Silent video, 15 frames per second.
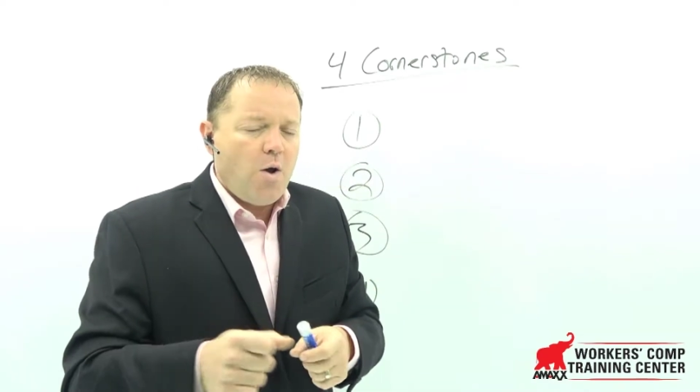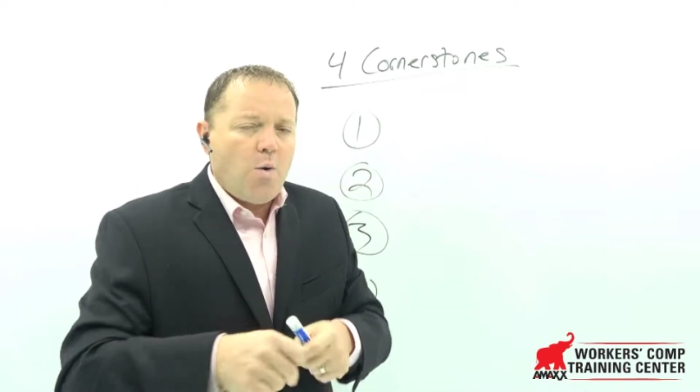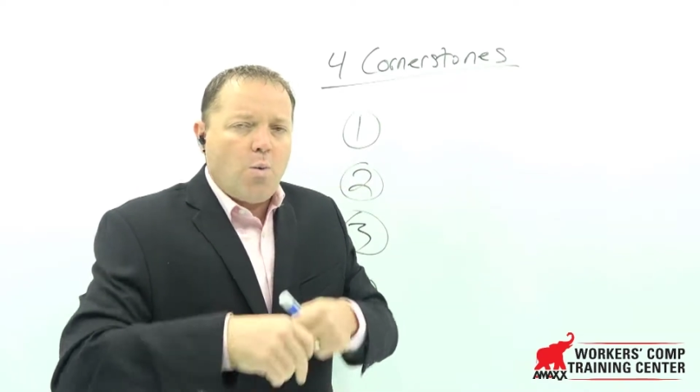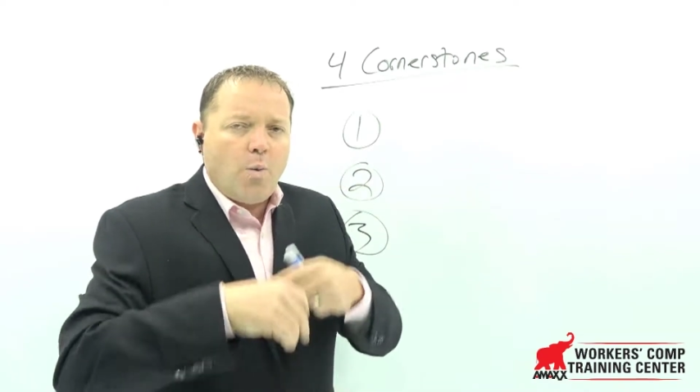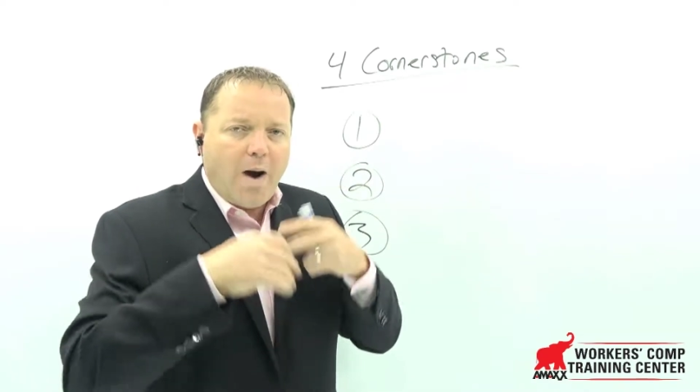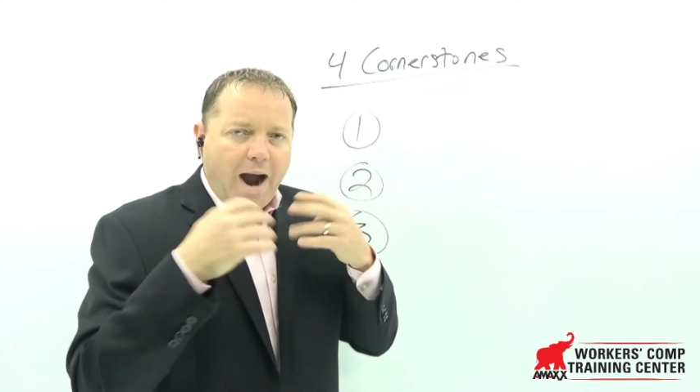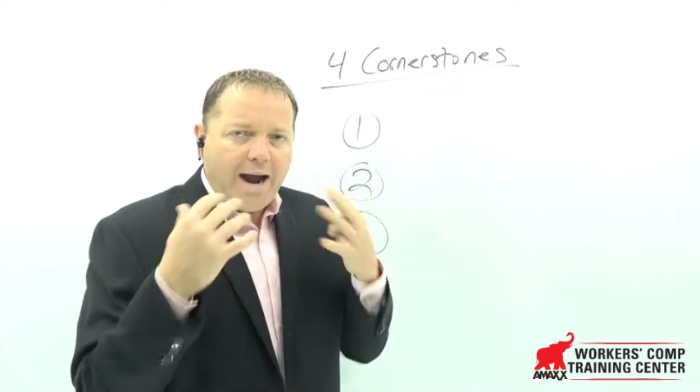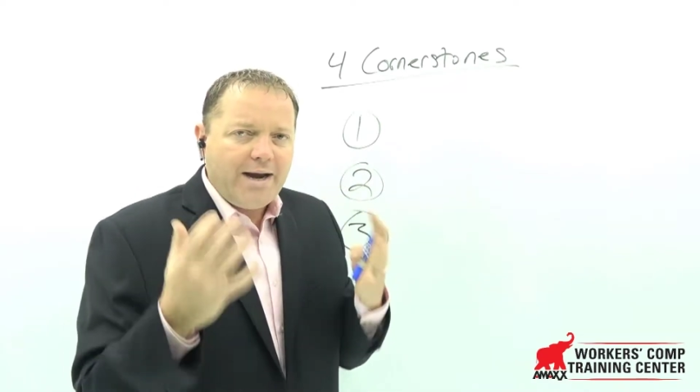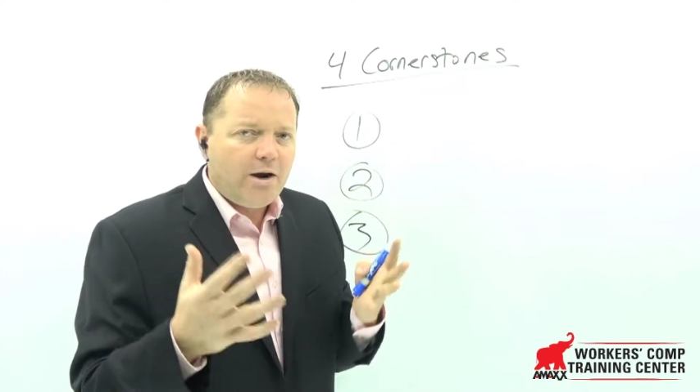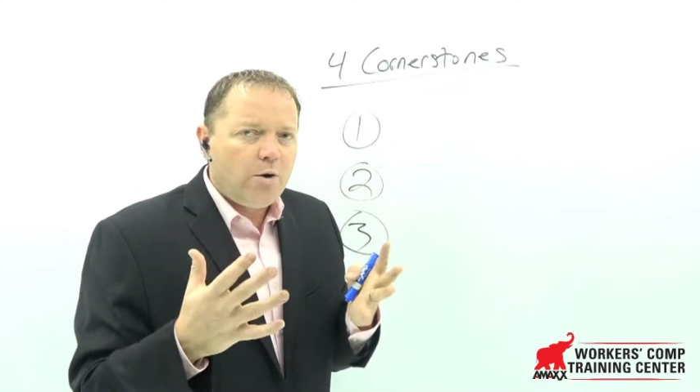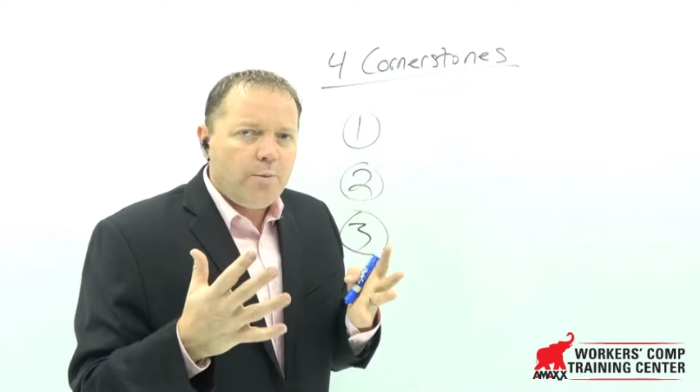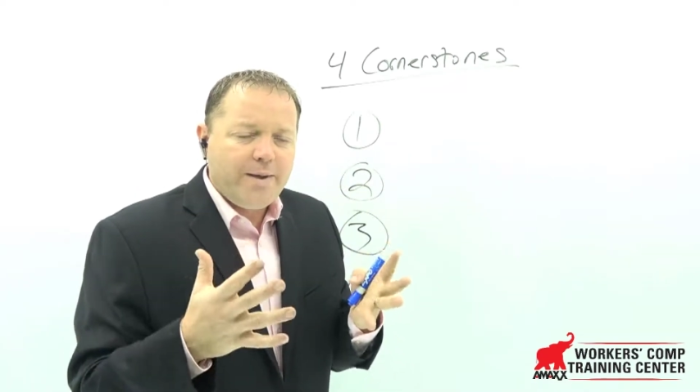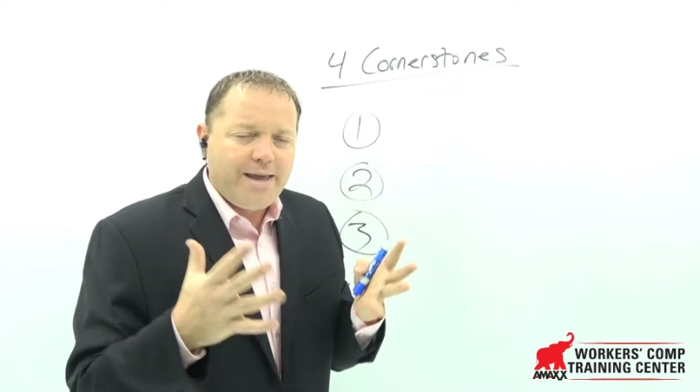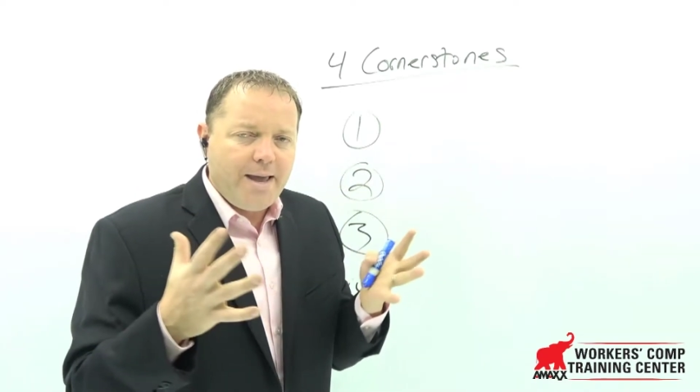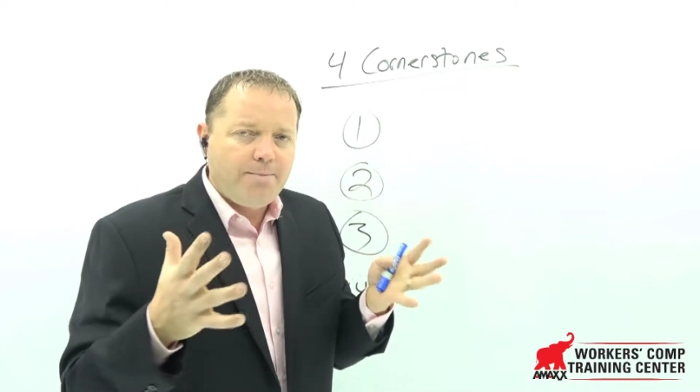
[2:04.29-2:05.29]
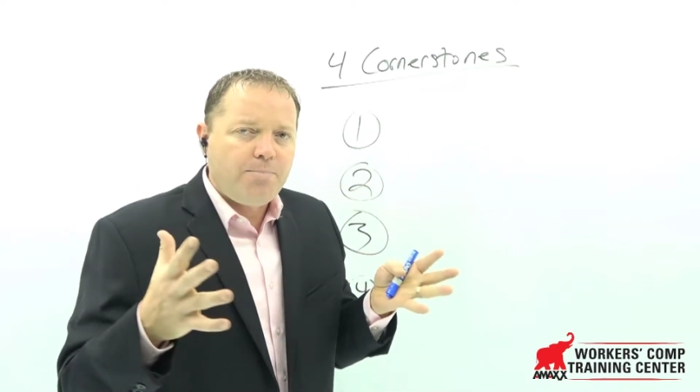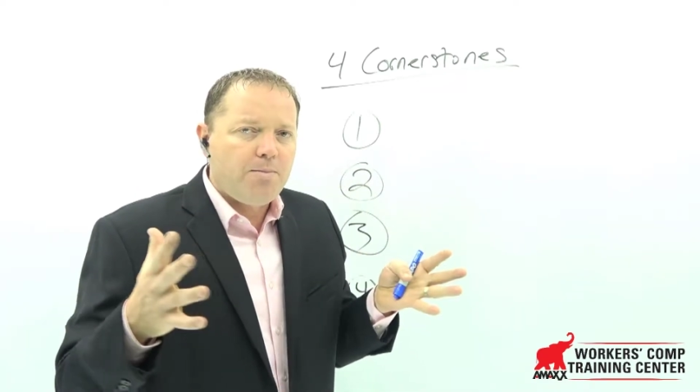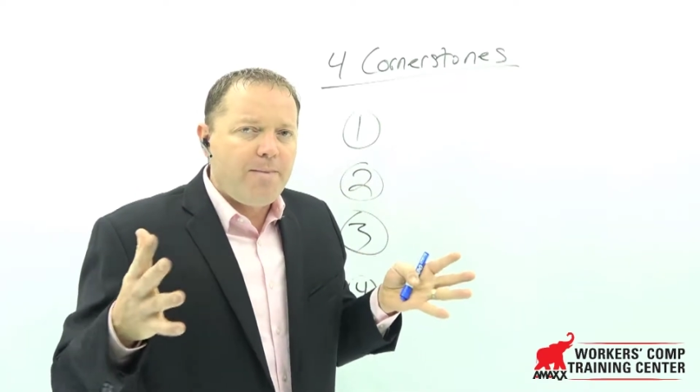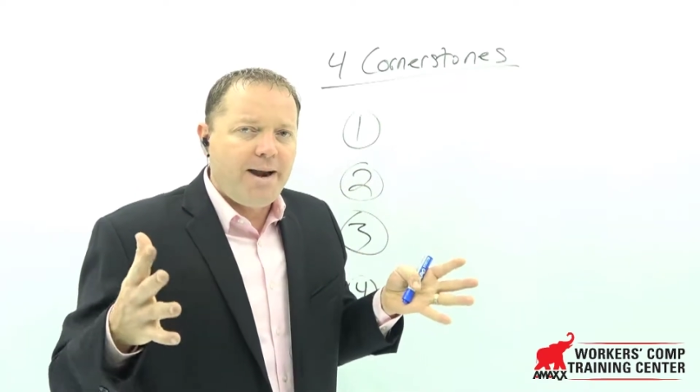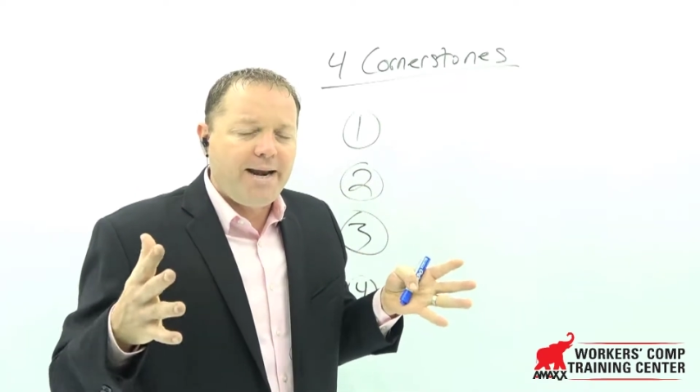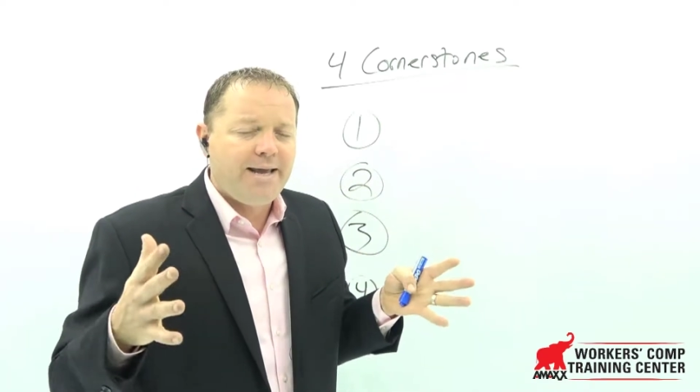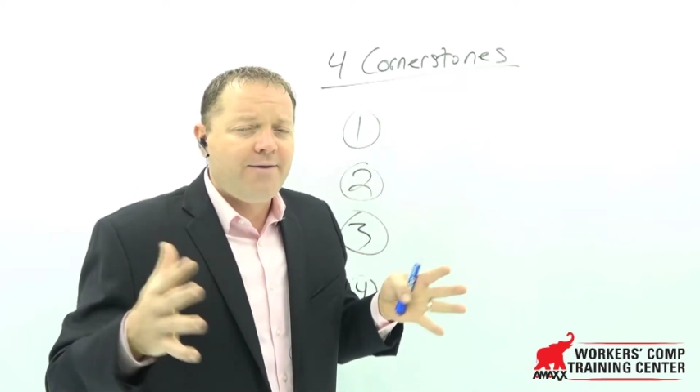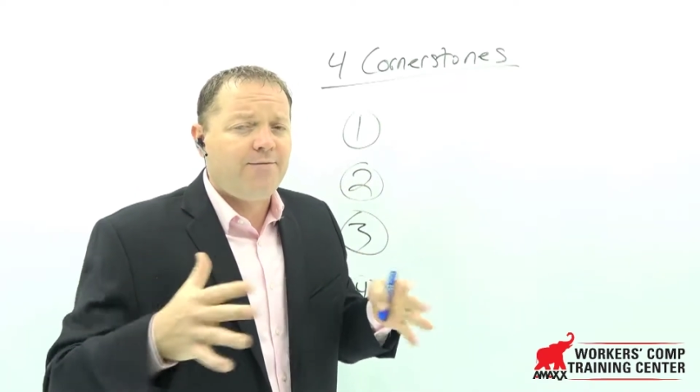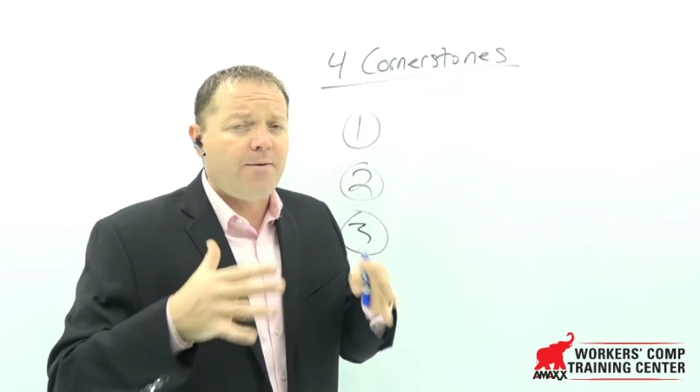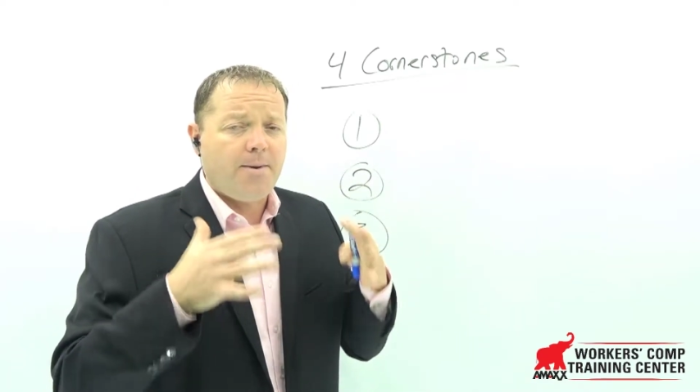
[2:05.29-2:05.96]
why are we implementing